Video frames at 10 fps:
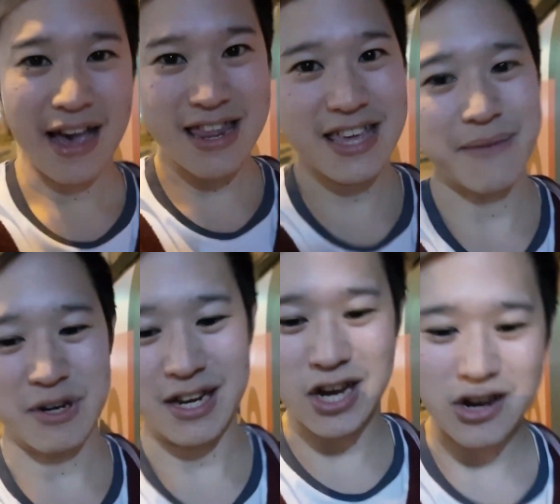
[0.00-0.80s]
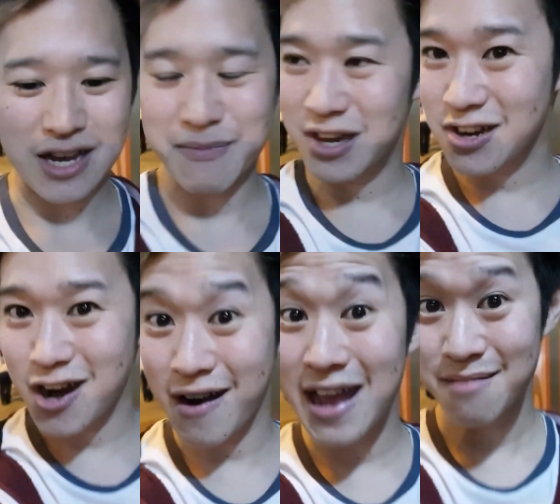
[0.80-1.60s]
I didn't think I'm gonna go. Am I gonna go
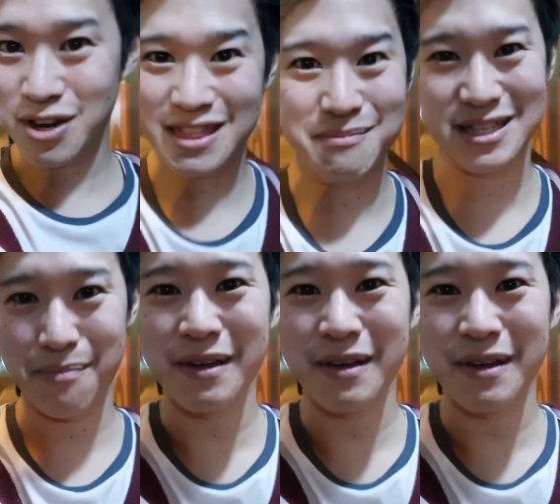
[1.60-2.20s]
alright? Put a thumbs up.